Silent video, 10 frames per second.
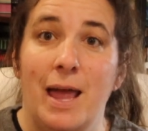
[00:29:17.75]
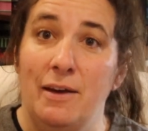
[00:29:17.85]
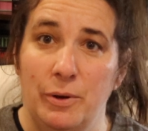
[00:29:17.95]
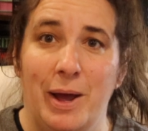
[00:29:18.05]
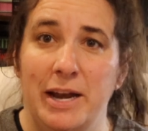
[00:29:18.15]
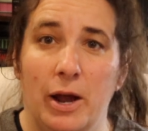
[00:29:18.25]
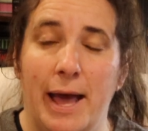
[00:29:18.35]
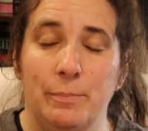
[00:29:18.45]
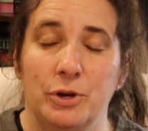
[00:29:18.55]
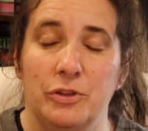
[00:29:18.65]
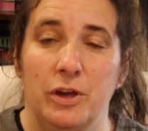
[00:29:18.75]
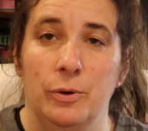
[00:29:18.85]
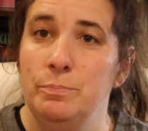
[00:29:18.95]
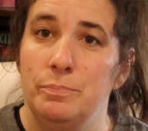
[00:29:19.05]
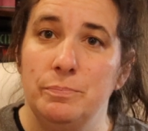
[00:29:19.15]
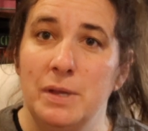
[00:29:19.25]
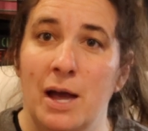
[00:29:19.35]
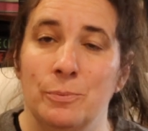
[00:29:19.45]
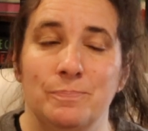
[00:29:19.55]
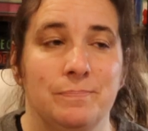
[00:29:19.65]
Have I read Aragon book 2?
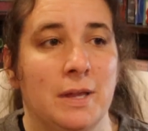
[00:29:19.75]
No.